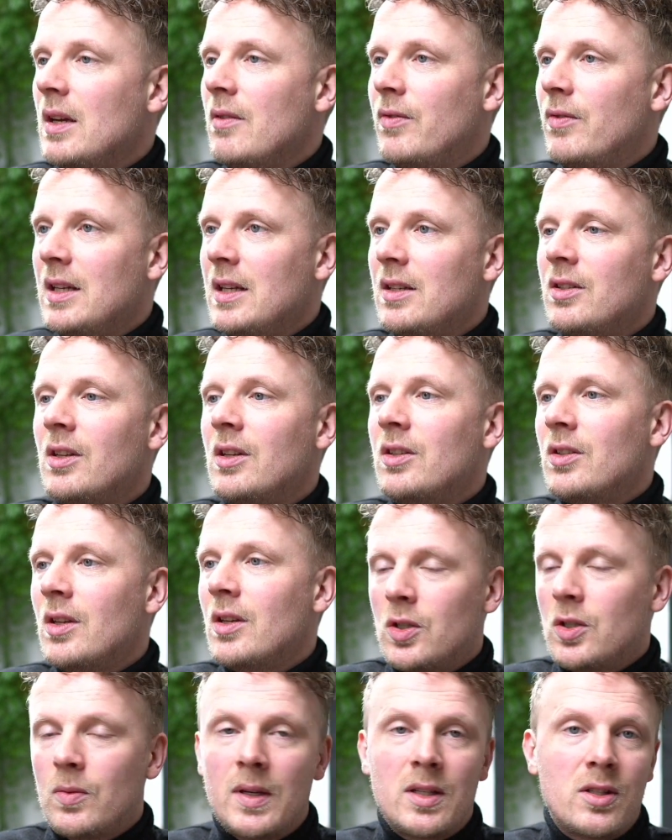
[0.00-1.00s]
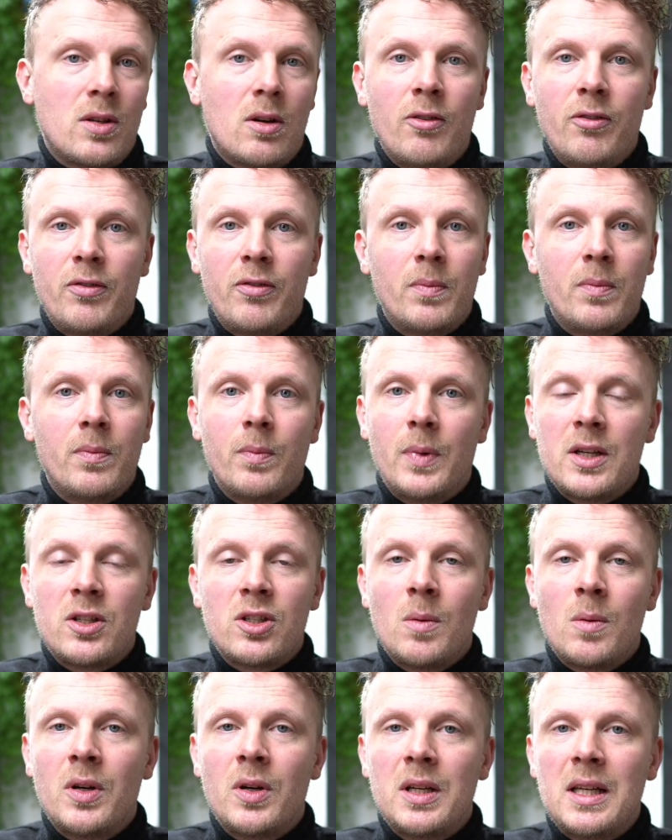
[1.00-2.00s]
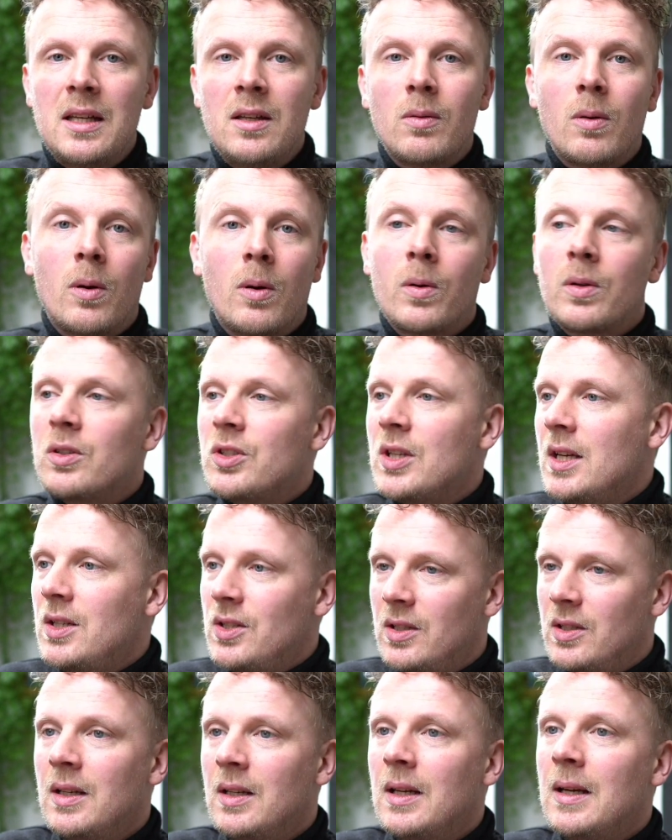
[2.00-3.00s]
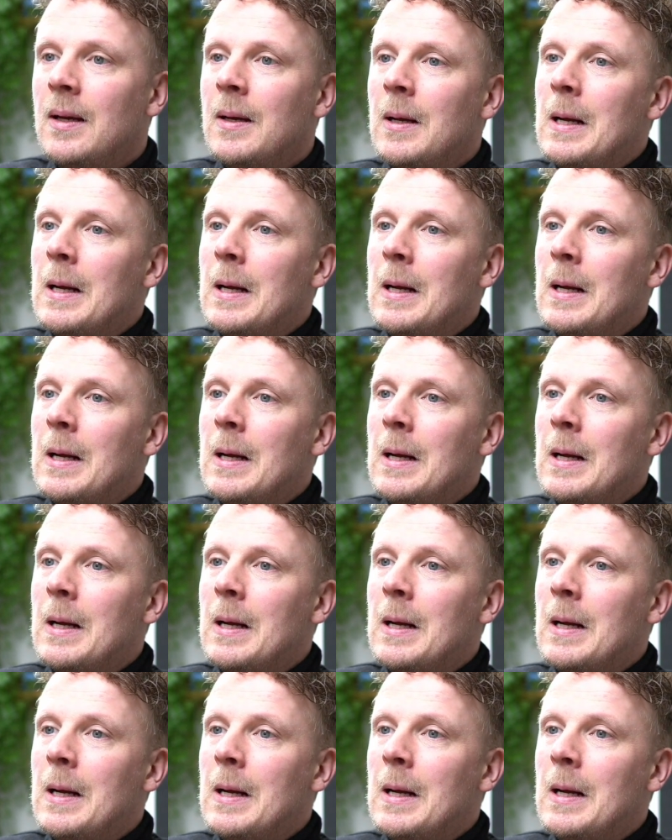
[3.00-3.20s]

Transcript: If this is switched off by somebody in your organization,